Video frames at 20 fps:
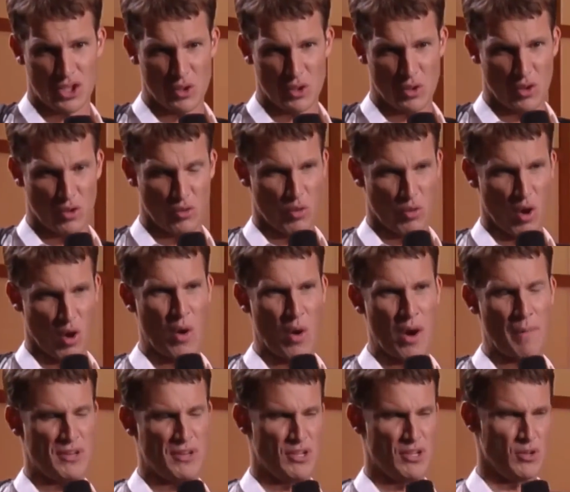But you
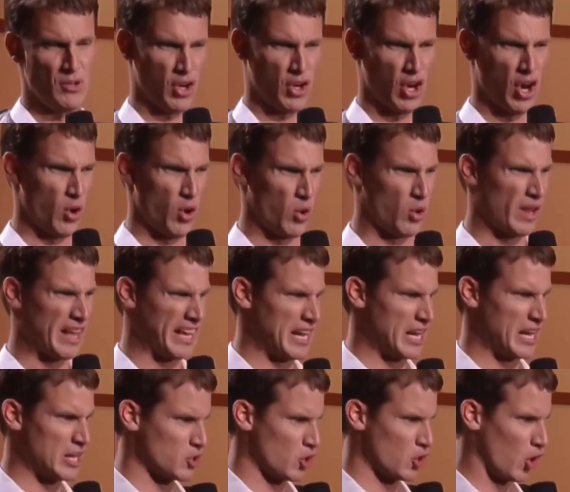grow up and do coke like
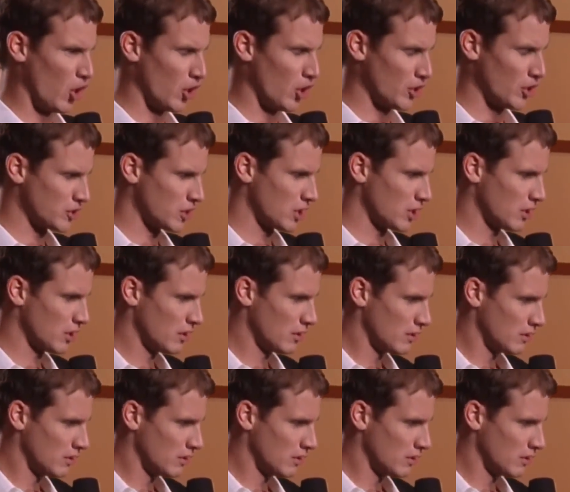an adult.